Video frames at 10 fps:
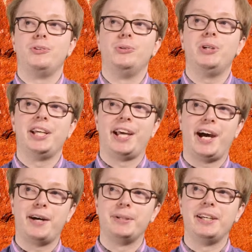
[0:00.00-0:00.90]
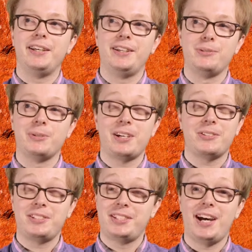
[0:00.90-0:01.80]
annoying habit is,
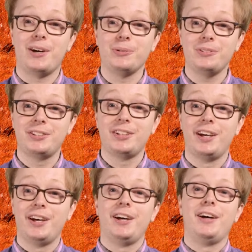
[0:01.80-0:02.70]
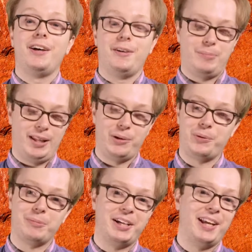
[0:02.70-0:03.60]
without a doubt, playing
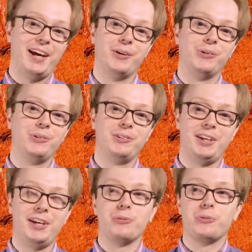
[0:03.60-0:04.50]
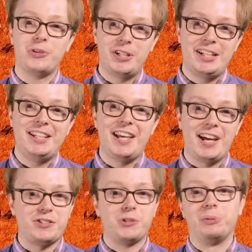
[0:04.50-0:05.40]
with my nails. It really
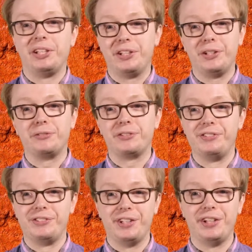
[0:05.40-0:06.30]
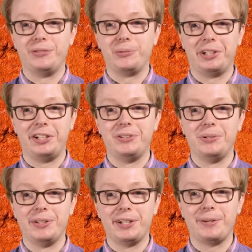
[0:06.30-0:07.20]
gets on my girlfriend's nerves when I do
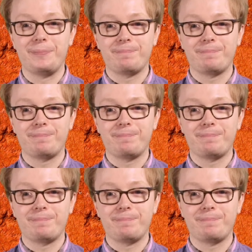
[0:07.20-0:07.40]
that.